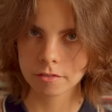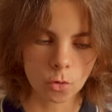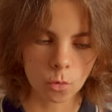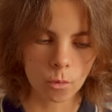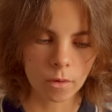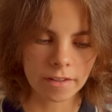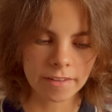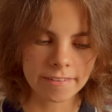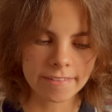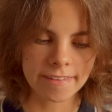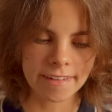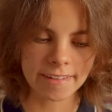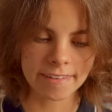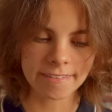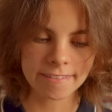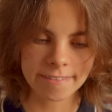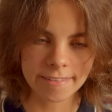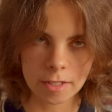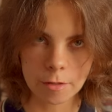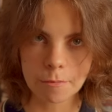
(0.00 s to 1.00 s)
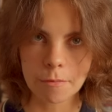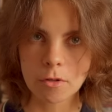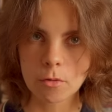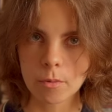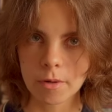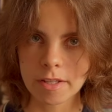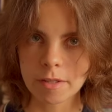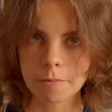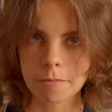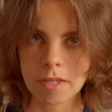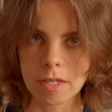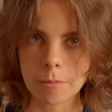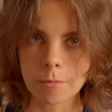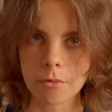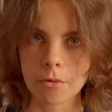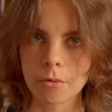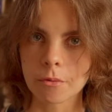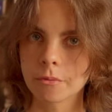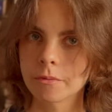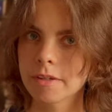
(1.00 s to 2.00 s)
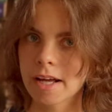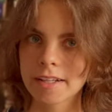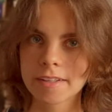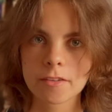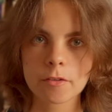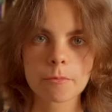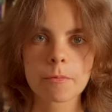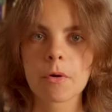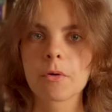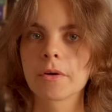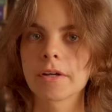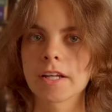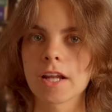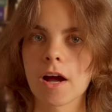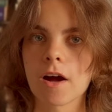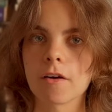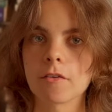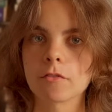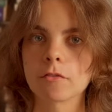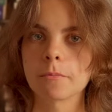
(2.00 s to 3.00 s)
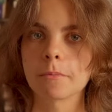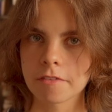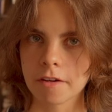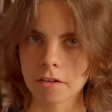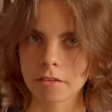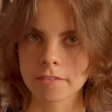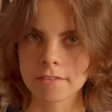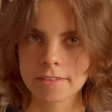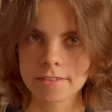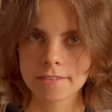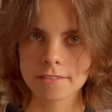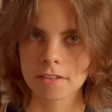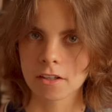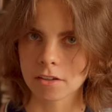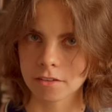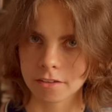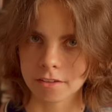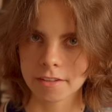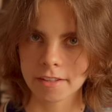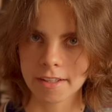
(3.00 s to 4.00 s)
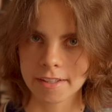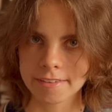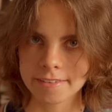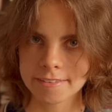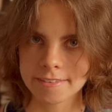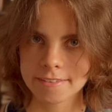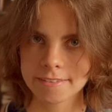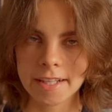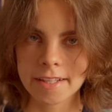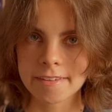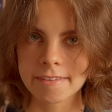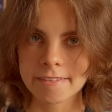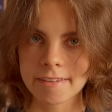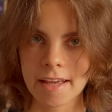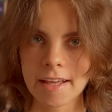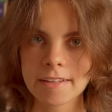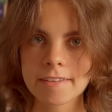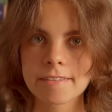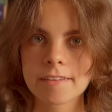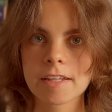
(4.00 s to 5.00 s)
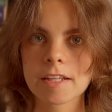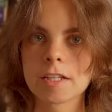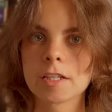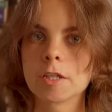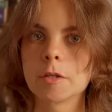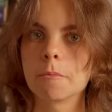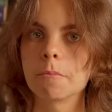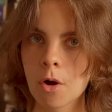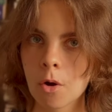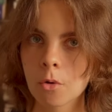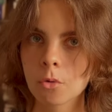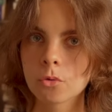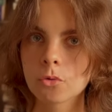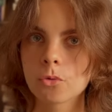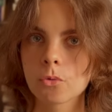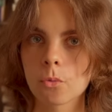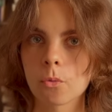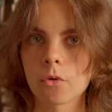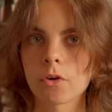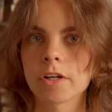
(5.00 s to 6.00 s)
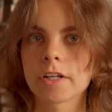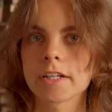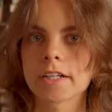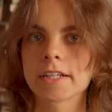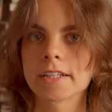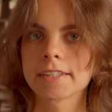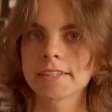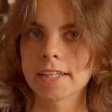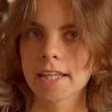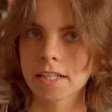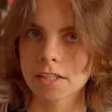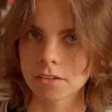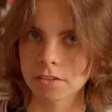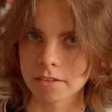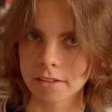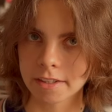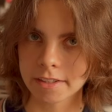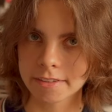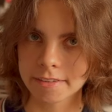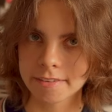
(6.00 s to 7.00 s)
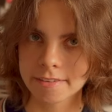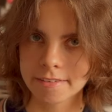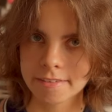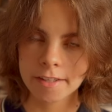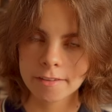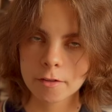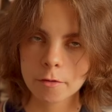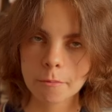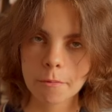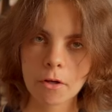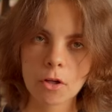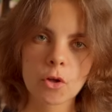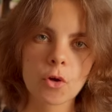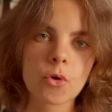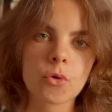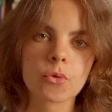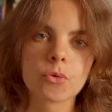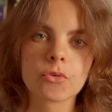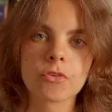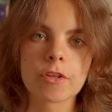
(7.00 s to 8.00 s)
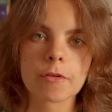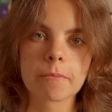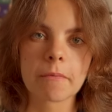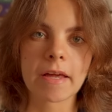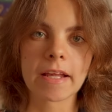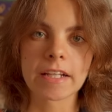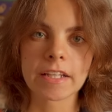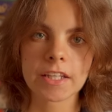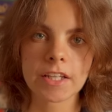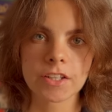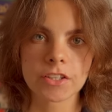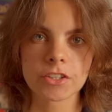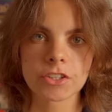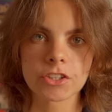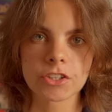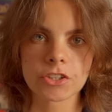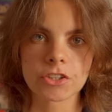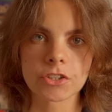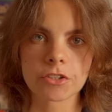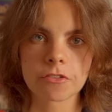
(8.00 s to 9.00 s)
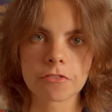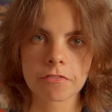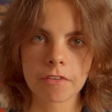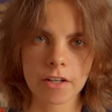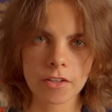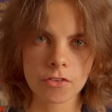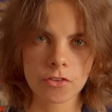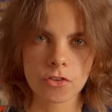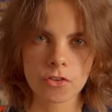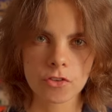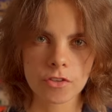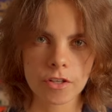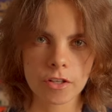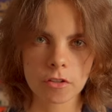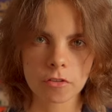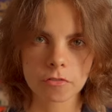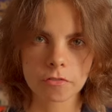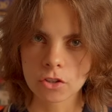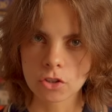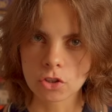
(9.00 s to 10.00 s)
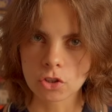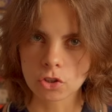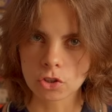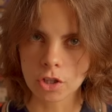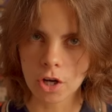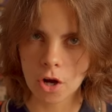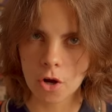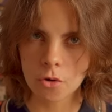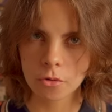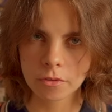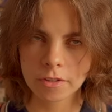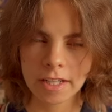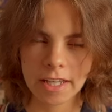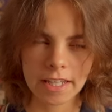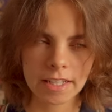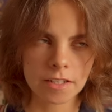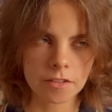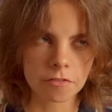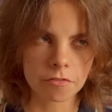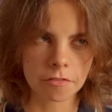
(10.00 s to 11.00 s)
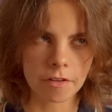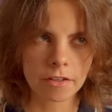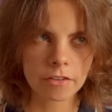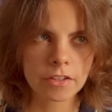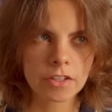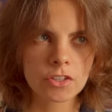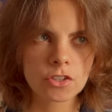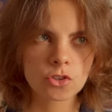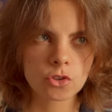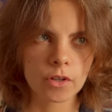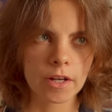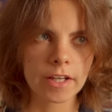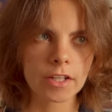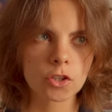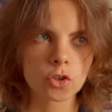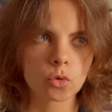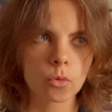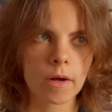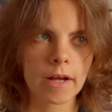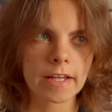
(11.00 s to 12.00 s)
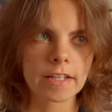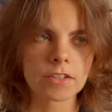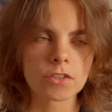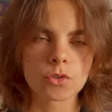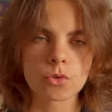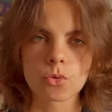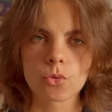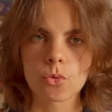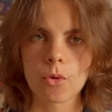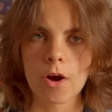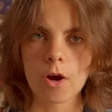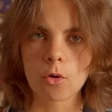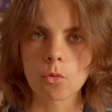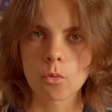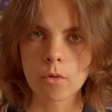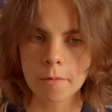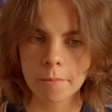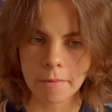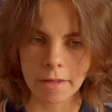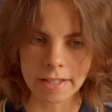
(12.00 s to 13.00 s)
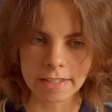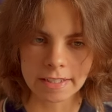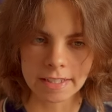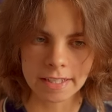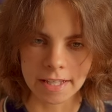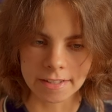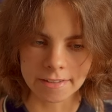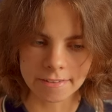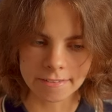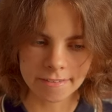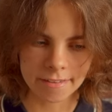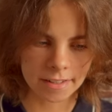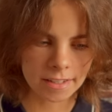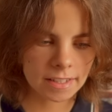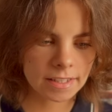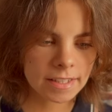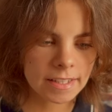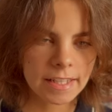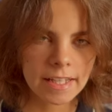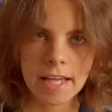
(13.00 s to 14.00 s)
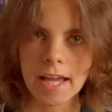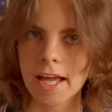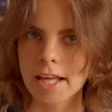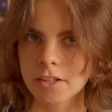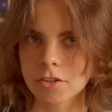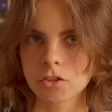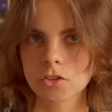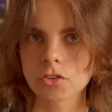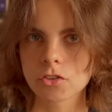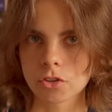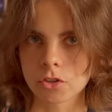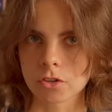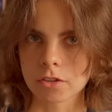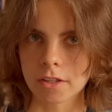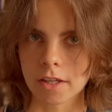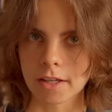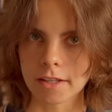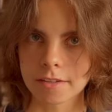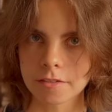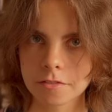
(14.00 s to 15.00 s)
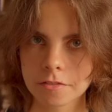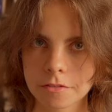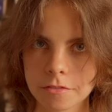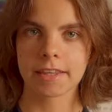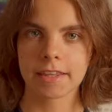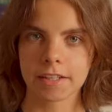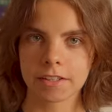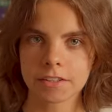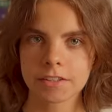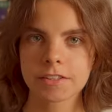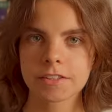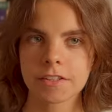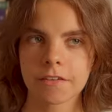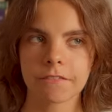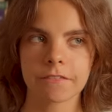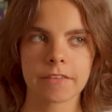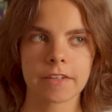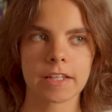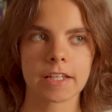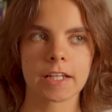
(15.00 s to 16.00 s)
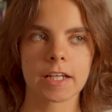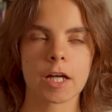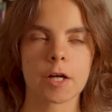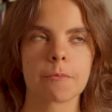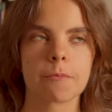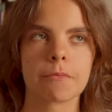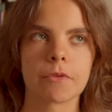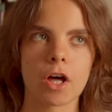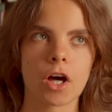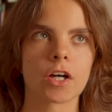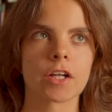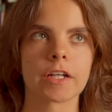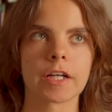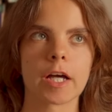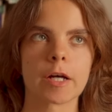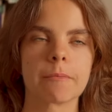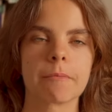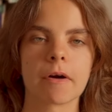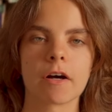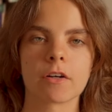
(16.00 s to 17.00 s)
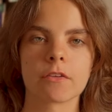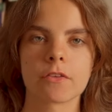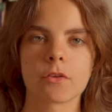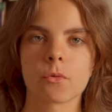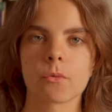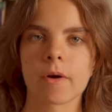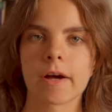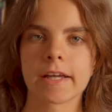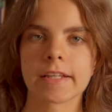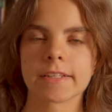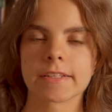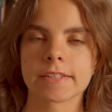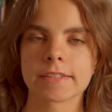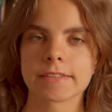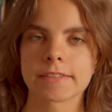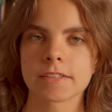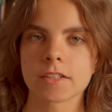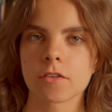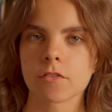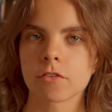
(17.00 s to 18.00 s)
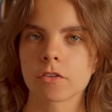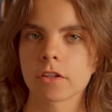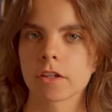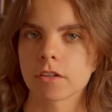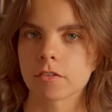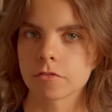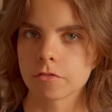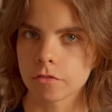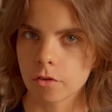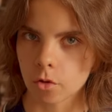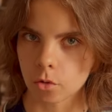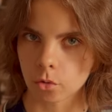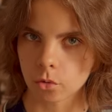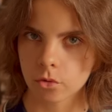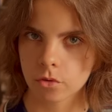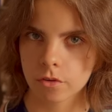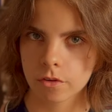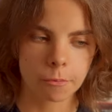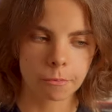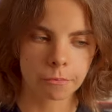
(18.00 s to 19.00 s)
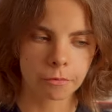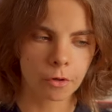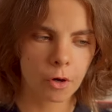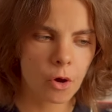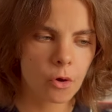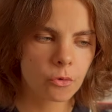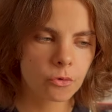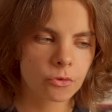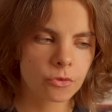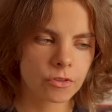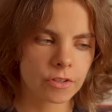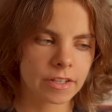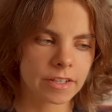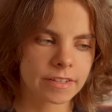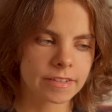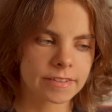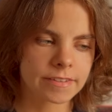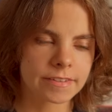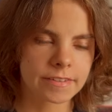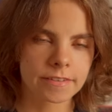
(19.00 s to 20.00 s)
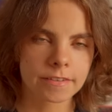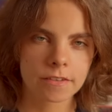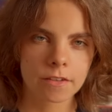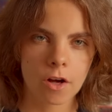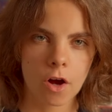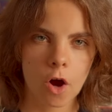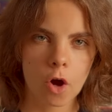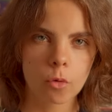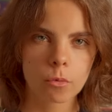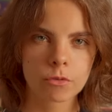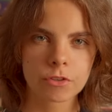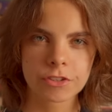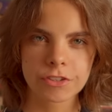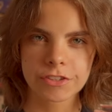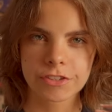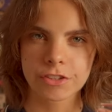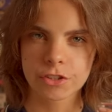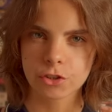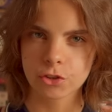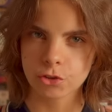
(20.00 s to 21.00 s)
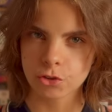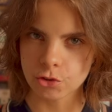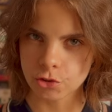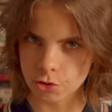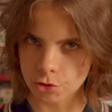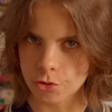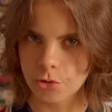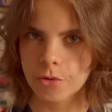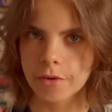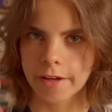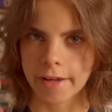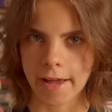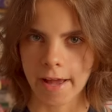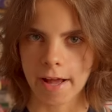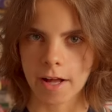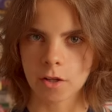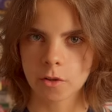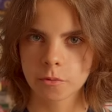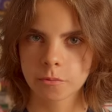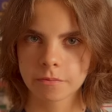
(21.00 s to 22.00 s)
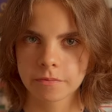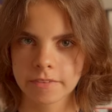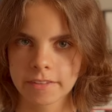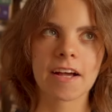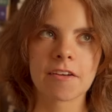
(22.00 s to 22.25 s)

The ones that sit between people, unspoken of, felt nonetheless. It's set in post-war Netherlands. Isabel, who's the main character, finds herself drawn in a very strange way to a woman that suddenly enters her life. There's something hypnotic about the way this novel unfolds. The prose is almost too calm.